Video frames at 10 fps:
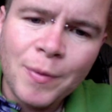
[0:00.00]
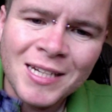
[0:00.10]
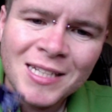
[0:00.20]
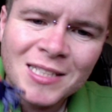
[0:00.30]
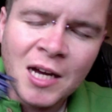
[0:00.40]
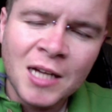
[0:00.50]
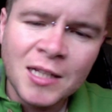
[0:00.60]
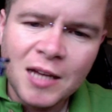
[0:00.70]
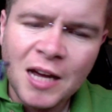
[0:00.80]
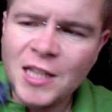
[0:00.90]
in his
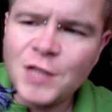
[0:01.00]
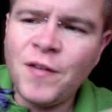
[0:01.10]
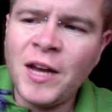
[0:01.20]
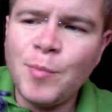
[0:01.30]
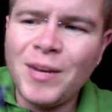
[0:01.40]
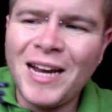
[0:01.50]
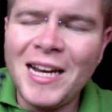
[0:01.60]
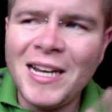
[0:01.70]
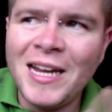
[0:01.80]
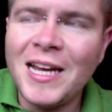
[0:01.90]
hand, and that's fine, but I
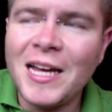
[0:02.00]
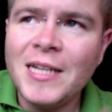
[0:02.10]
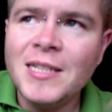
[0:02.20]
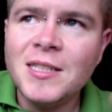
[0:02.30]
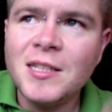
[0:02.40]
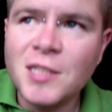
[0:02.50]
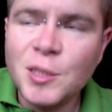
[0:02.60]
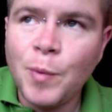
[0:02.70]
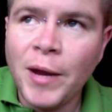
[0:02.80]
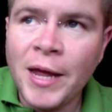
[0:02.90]
like to
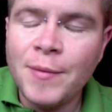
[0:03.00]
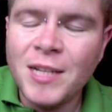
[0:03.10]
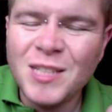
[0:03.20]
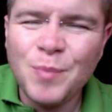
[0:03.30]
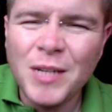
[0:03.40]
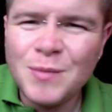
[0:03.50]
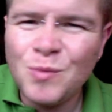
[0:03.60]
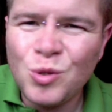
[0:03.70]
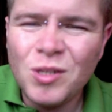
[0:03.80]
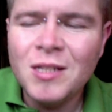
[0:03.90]
display him in his beast
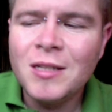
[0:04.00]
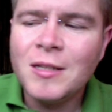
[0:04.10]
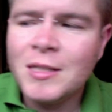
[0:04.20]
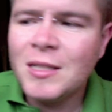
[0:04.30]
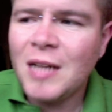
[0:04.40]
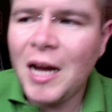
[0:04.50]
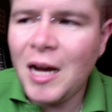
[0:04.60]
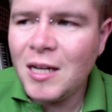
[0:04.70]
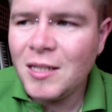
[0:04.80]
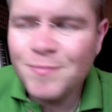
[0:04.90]
mode.
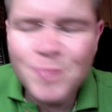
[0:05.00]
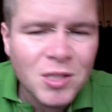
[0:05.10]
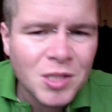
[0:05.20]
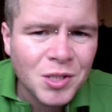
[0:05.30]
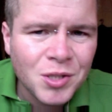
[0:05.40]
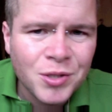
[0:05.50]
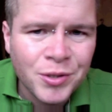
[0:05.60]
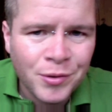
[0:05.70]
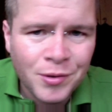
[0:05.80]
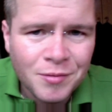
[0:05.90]
Because I just
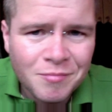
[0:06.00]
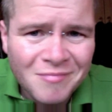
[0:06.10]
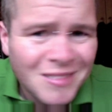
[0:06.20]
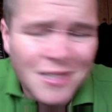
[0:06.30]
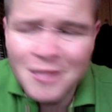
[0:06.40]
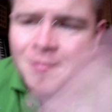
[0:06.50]
do, you know.